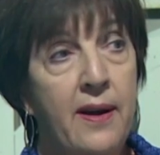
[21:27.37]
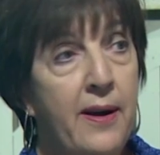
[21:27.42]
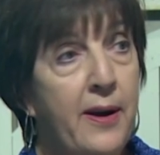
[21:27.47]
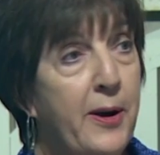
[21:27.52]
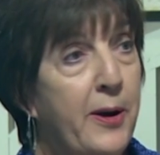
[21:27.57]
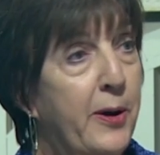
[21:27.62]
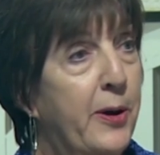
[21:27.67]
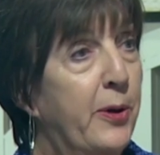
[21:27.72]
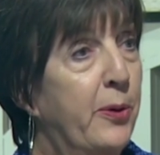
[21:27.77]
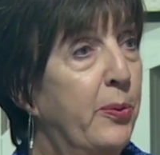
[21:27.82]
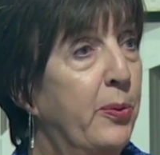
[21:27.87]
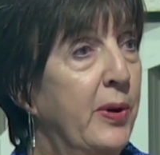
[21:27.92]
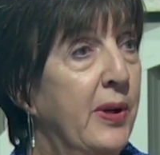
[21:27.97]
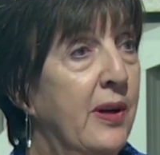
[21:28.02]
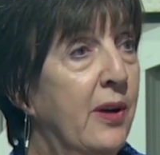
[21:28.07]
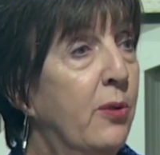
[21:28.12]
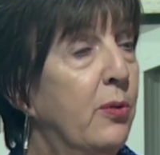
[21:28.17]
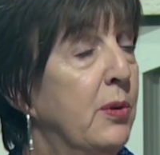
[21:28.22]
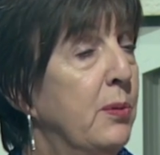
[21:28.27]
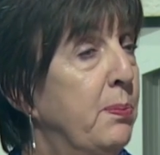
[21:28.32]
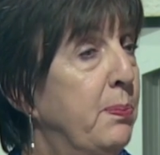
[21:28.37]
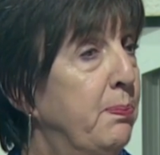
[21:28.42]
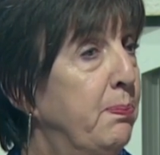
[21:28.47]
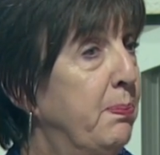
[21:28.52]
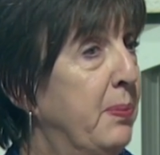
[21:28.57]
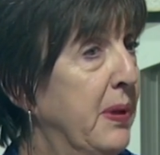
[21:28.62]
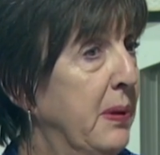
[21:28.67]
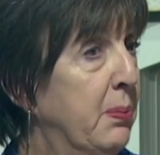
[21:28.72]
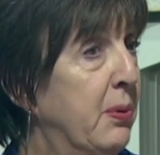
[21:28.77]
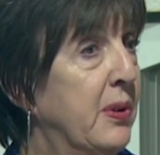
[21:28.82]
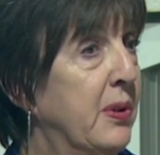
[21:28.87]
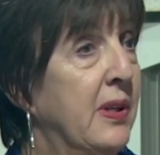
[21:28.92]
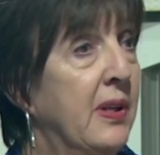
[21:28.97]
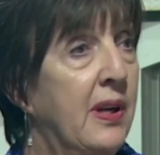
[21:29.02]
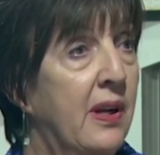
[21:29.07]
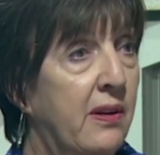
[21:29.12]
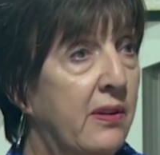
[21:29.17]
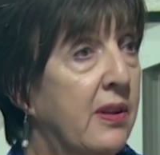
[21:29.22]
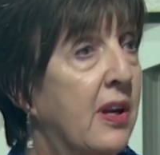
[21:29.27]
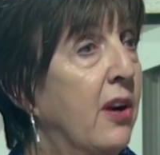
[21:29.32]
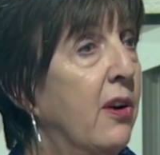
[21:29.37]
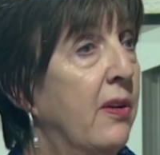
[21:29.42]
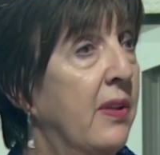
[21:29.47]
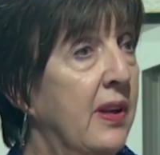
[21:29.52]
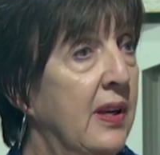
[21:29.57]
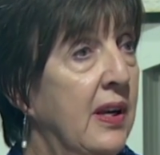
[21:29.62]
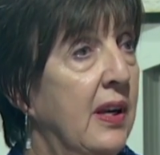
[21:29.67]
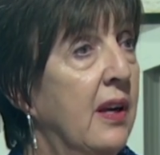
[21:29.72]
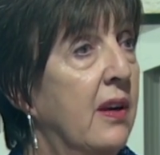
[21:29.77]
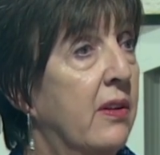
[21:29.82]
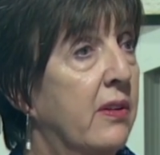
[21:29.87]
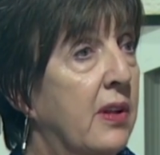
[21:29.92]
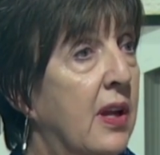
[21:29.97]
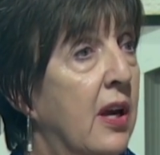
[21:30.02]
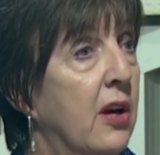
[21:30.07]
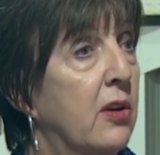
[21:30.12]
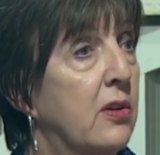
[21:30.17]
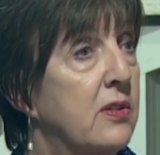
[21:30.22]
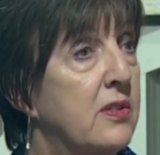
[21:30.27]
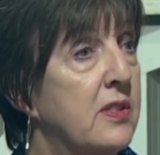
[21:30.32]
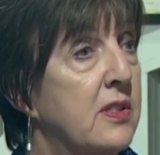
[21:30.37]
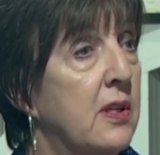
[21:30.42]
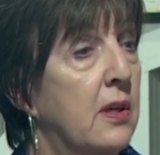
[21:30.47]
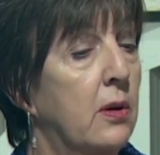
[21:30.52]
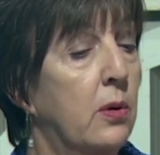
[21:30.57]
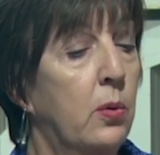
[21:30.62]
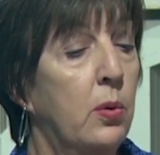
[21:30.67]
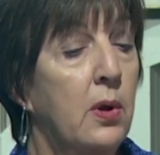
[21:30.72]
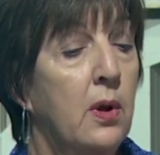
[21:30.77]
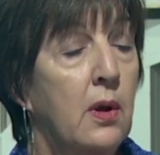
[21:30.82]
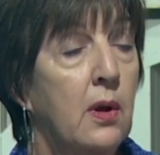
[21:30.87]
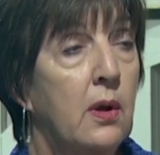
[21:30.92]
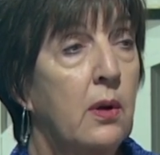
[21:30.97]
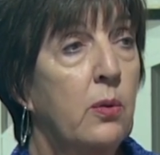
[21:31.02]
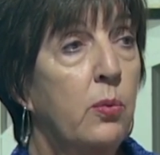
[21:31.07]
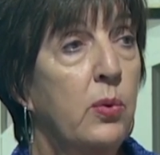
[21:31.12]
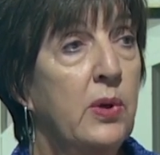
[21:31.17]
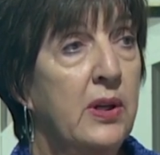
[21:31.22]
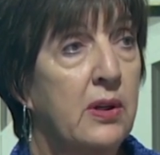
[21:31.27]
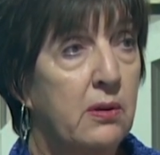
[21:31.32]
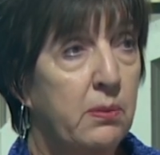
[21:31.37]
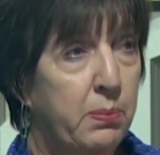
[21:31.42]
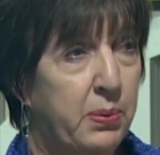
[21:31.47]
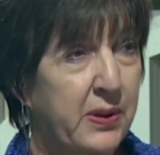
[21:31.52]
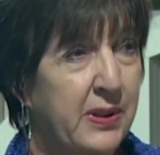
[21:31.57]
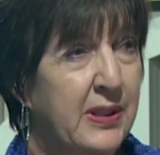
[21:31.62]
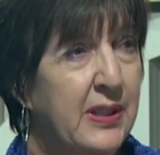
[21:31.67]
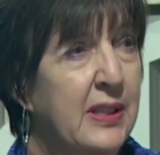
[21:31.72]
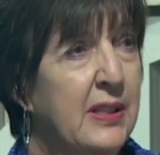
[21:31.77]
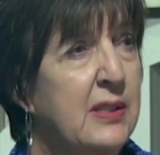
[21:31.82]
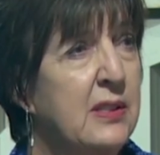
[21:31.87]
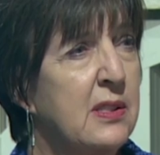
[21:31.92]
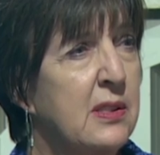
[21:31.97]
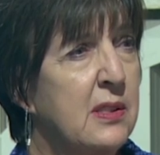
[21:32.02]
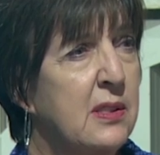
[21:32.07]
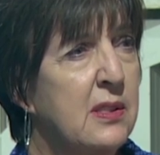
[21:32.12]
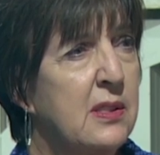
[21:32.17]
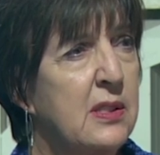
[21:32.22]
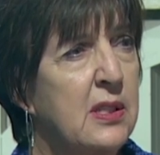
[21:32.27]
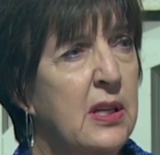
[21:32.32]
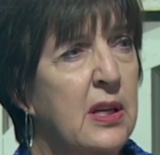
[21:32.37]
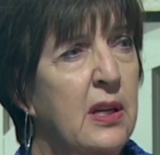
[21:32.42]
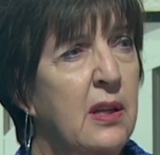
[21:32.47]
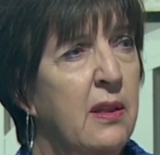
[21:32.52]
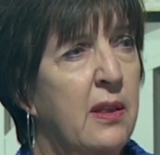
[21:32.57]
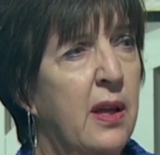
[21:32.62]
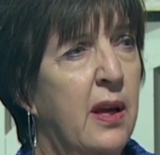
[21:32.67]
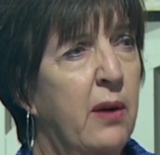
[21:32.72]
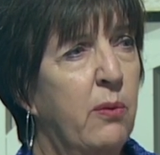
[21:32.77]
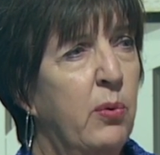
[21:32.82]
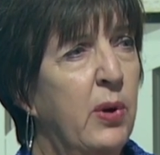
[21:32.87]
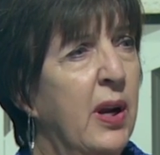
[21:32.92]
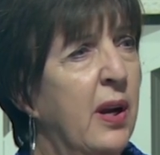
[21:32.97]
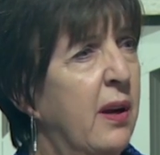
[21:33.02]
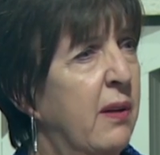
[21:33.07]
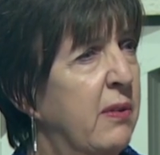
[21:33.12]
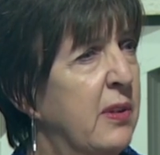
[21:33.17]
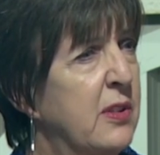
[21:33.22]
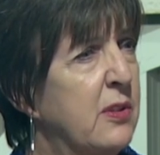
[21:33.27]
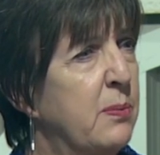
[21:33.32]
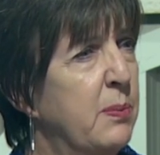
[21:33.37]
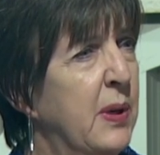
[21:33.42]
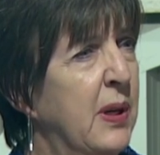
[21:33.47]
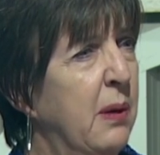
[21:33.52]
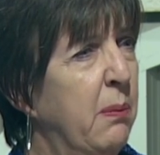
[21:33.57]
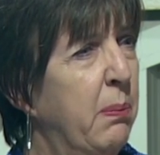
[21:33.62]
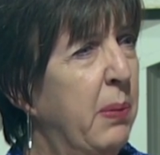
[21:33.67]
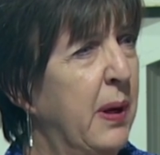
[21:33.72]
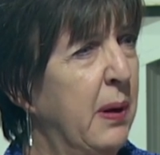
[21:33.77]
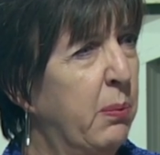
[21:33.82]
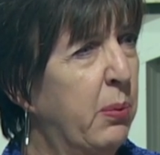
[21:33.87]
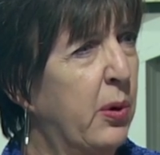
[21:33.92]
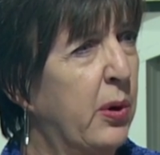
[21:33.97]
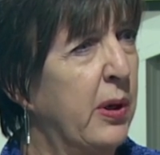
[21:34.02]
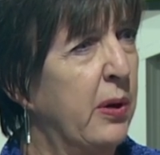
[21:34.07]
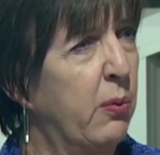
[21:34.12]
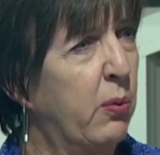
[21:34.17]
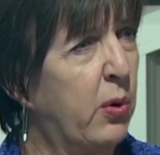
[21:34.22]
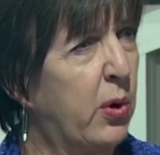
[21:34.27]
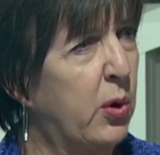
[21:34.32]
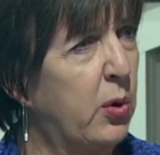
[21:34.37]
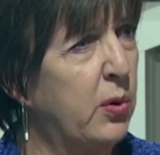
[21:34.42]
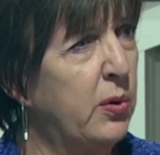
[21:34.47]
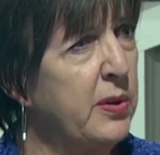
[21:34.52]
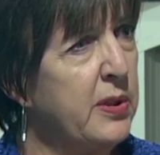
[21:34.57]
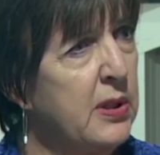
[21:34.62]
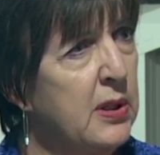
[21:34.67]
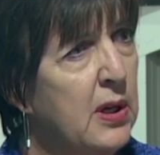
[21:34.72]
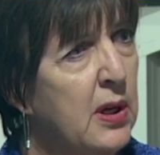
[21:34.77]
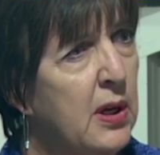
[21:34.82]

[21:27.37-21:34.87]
Uh, we know when people need health care, they need health care. So we are pleased to see that we have this many people enrolled.